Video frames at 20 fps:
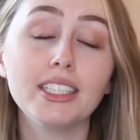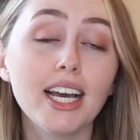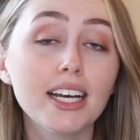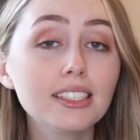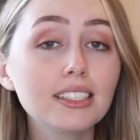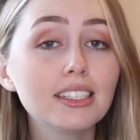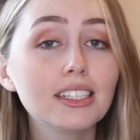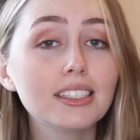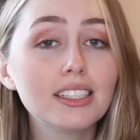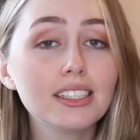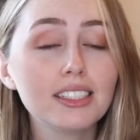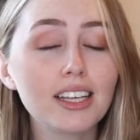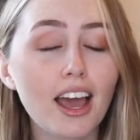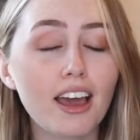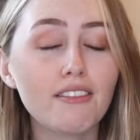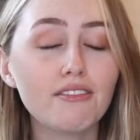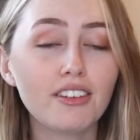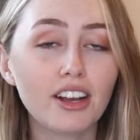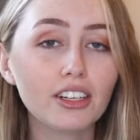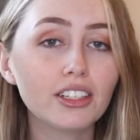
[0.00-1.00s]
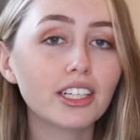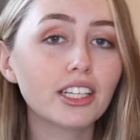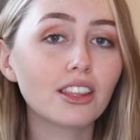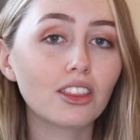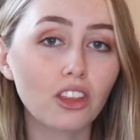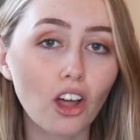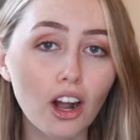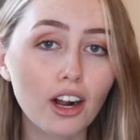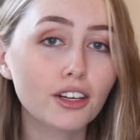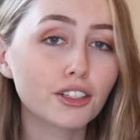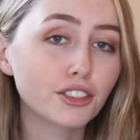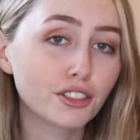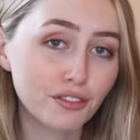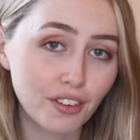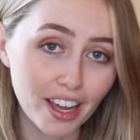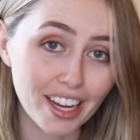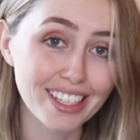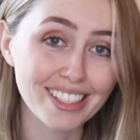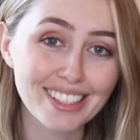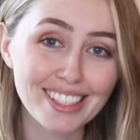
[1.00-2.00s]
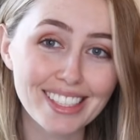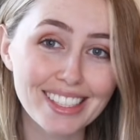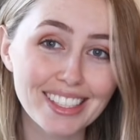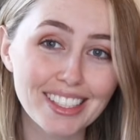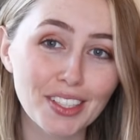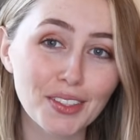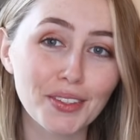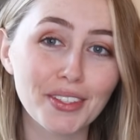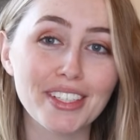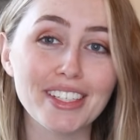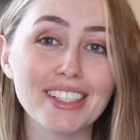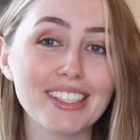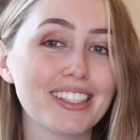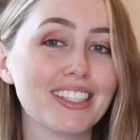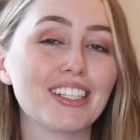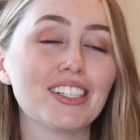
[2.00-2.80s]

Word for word: yes, this is a very large fantasy series.